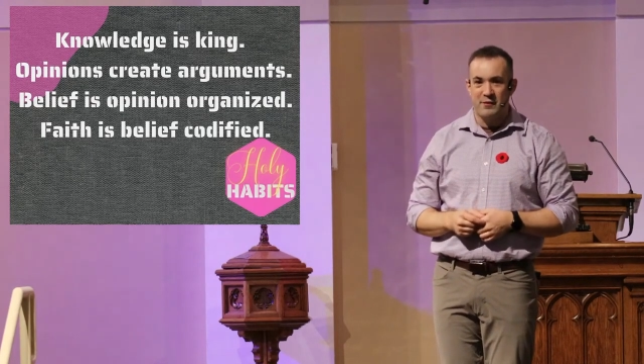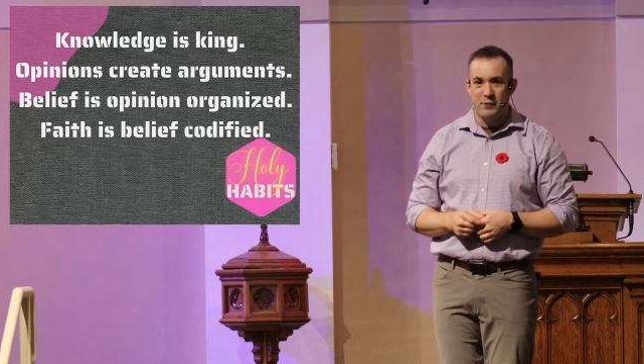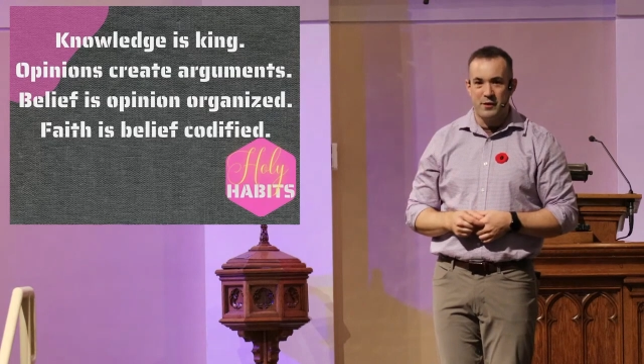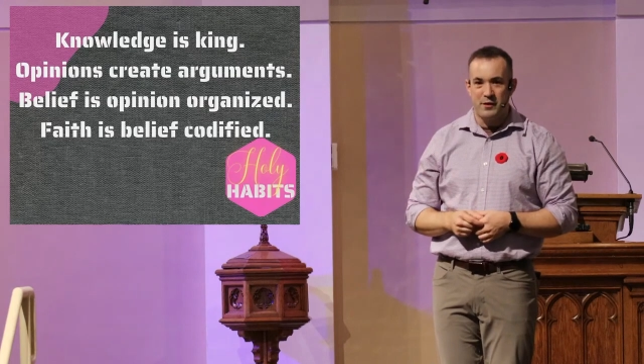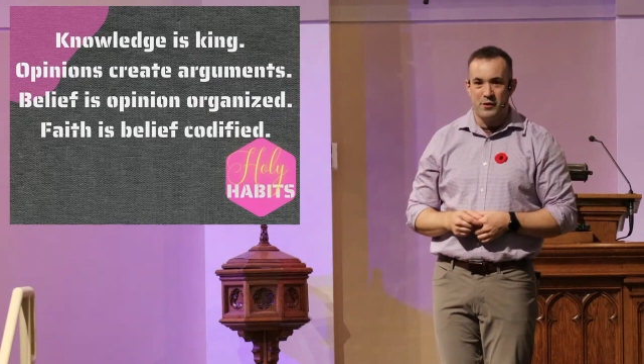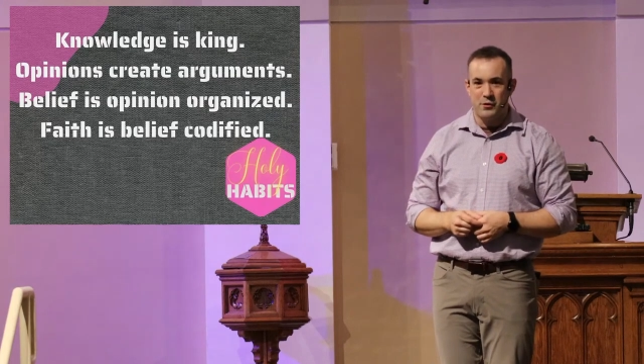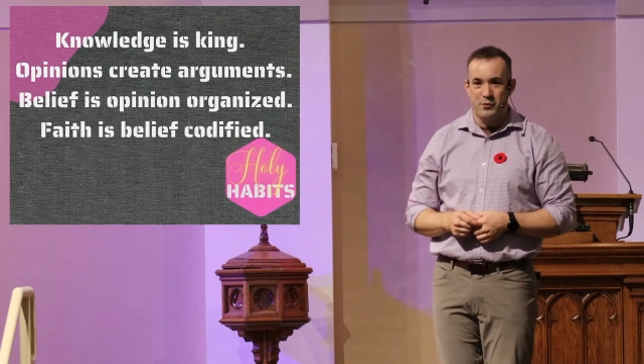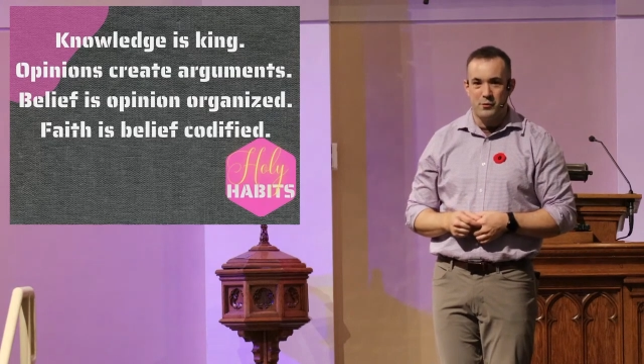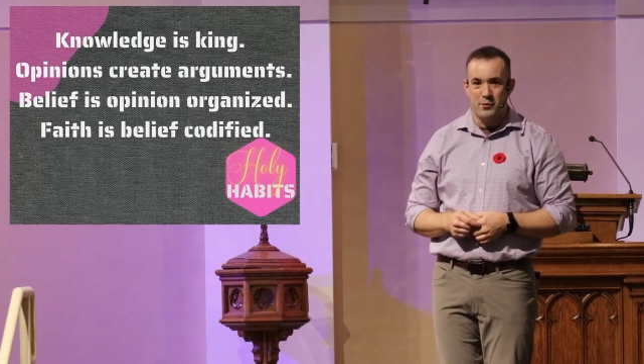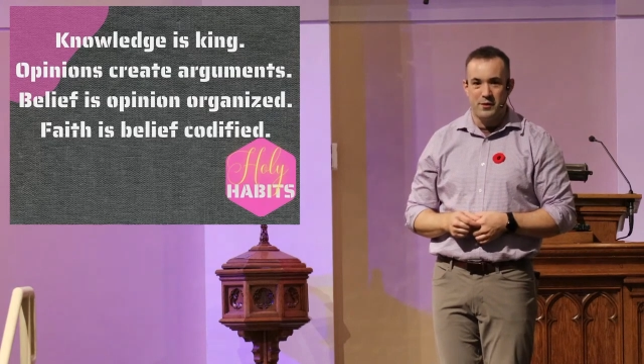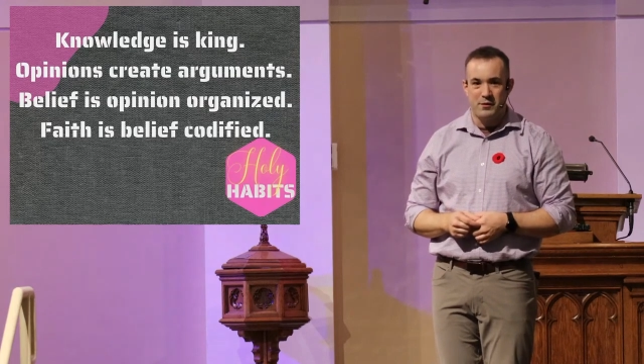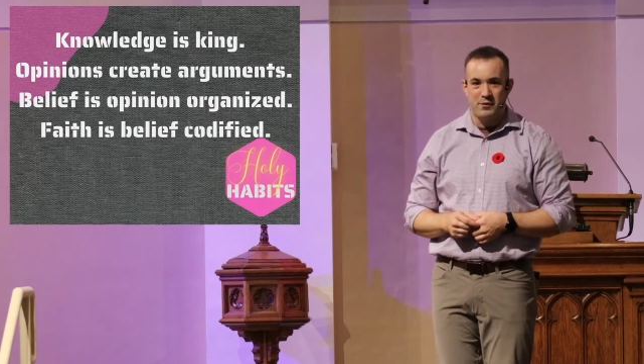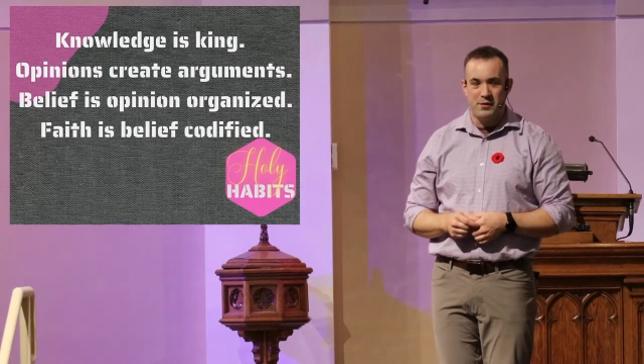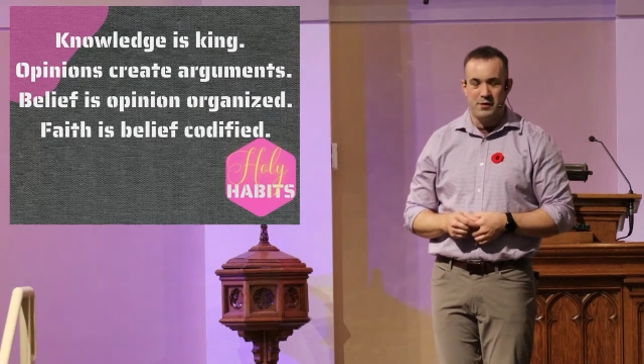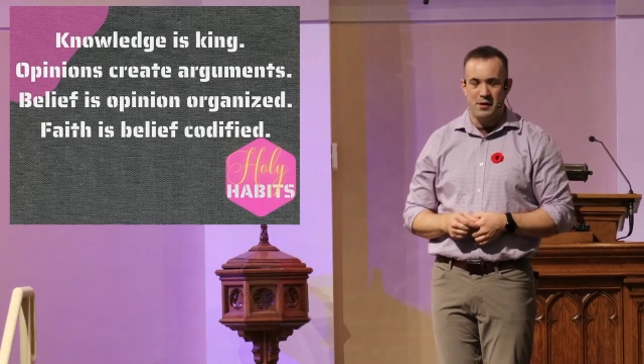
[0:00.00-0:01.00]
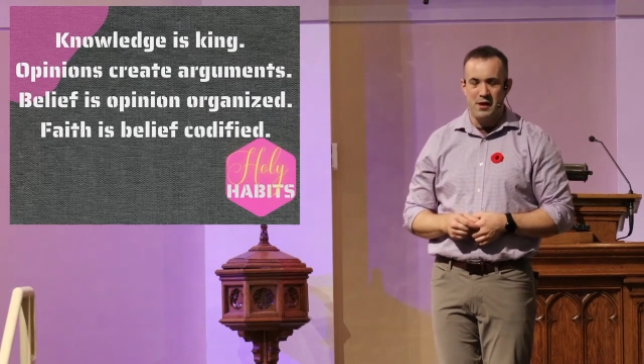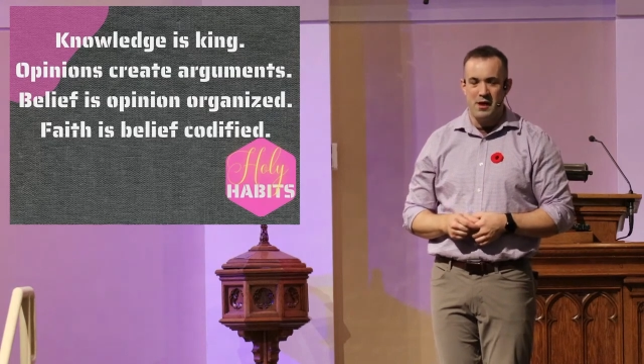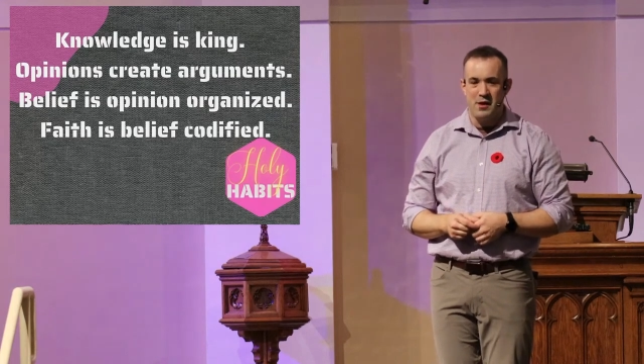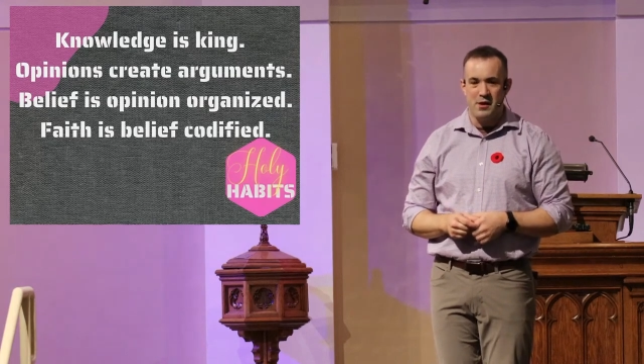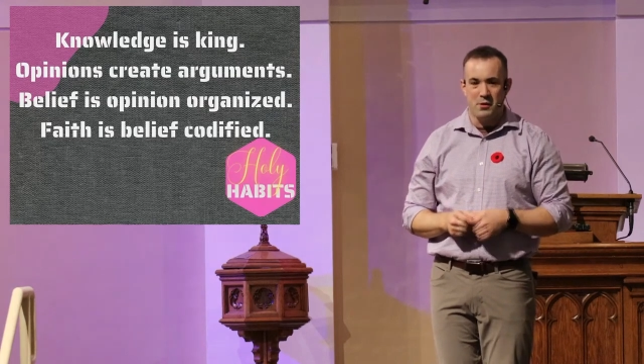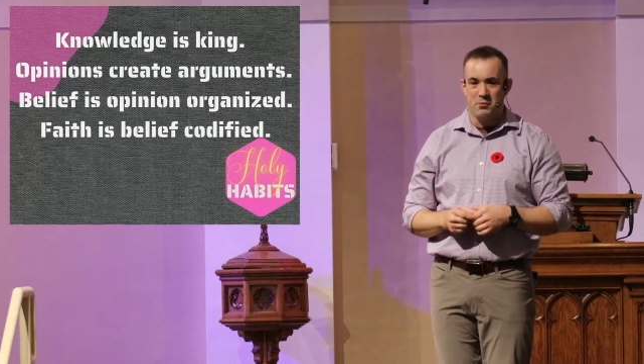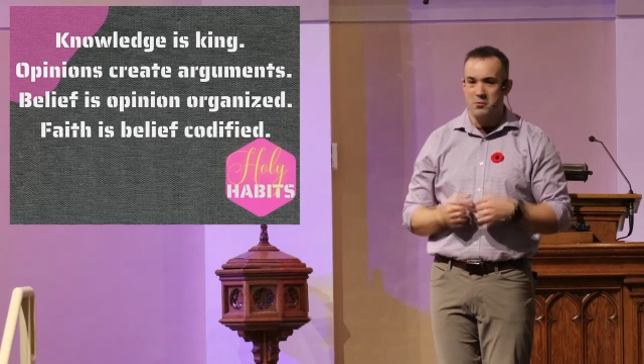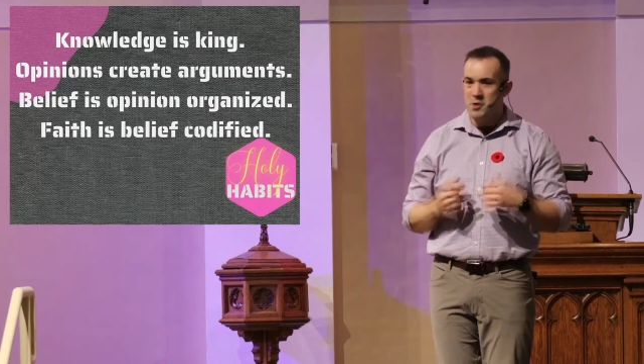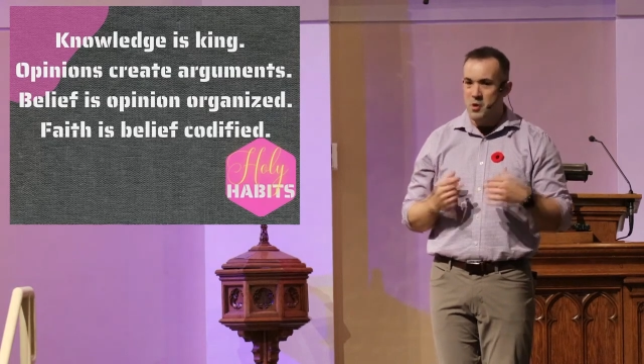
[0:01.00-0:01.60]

when you know,